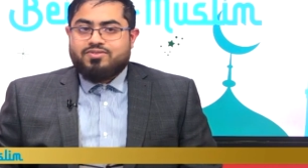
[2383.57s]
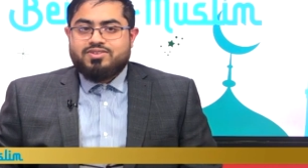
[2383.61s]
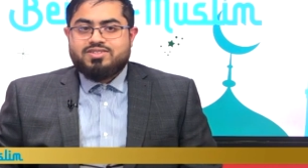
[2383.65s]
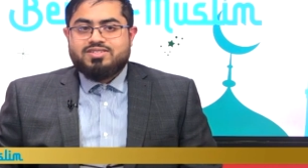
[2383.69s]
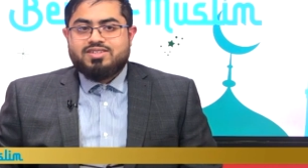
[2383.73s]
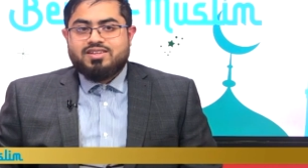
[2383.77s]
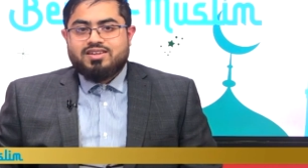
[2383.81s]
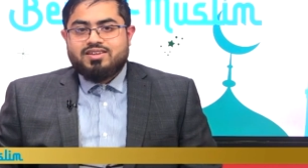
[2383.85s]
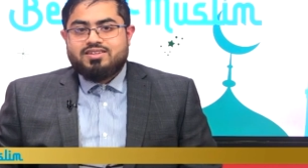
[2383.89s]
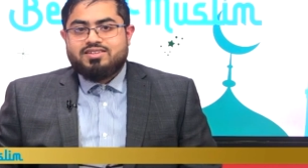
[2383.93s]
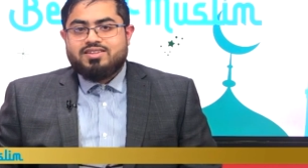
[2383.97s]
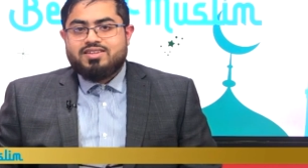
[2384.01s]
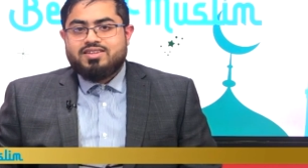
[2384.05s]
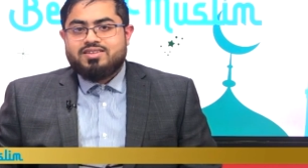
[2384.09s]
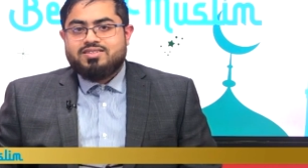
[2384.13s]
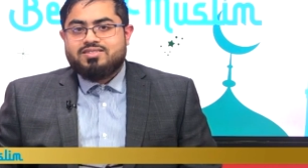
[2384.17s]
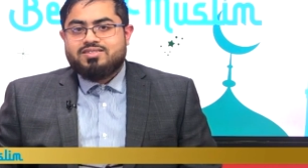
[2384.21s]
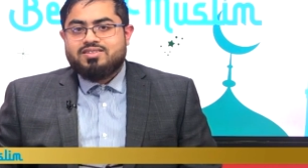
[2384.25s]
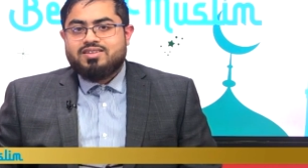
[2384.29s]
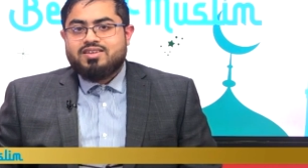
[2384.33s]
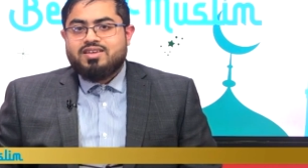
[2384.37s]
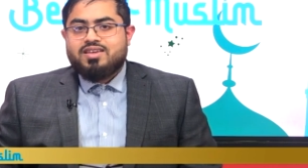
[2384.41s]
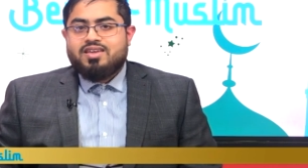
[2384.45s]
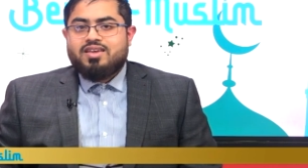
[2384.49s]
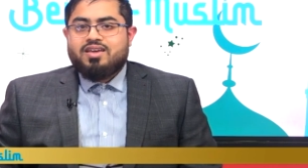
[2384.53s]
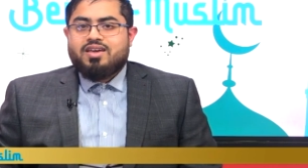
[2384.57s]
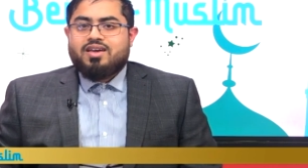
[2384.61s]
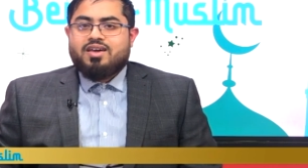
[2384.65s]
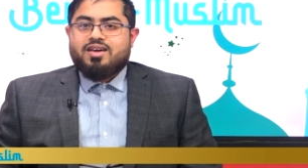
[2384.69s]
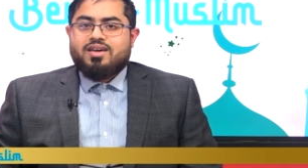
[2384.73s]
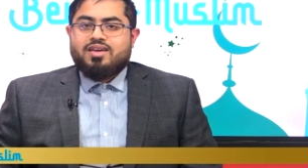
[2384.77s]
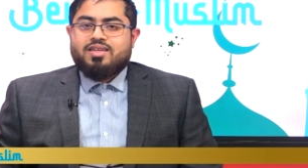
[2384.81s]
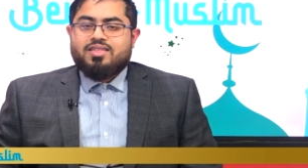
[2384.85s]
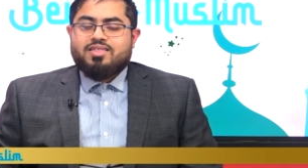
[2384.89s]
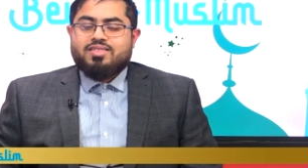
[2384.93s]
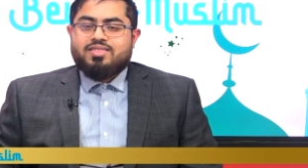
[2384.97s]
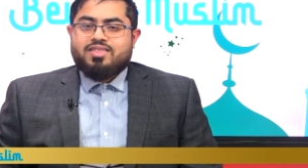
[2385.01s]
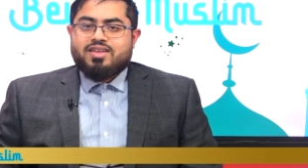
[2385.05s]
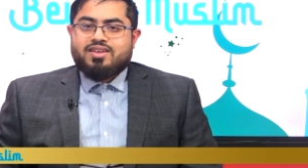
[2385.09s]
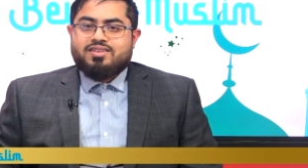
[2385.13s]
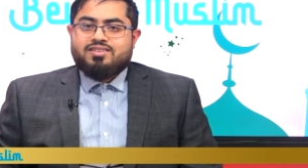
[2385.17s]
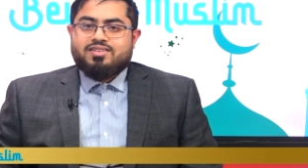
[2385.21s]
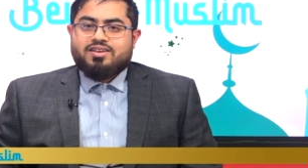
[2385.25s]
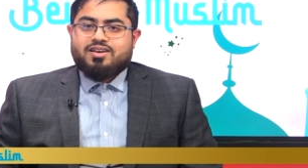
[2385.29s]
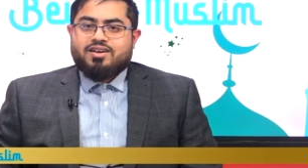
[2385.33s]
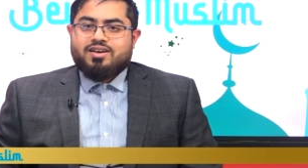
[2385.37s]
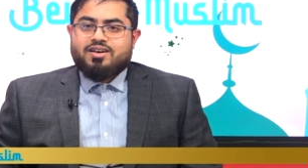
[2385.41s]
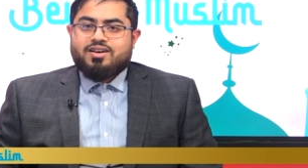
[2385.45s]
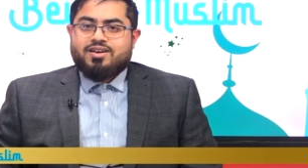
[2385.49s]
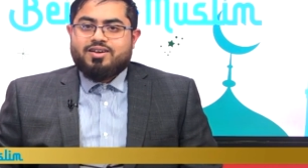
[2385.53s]
facilities that
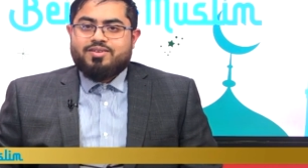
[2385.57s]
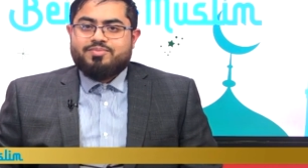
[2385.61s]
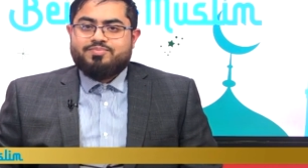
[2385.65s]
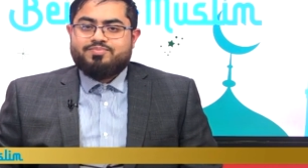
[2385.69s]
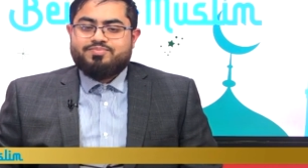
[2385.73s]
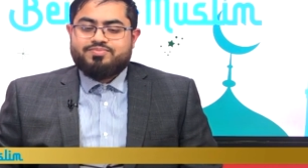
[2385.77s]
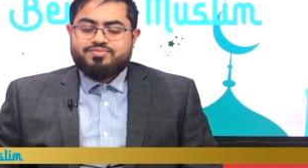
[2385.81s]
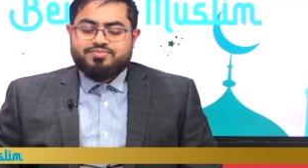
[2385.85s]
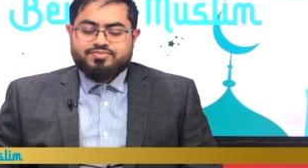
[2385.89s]
are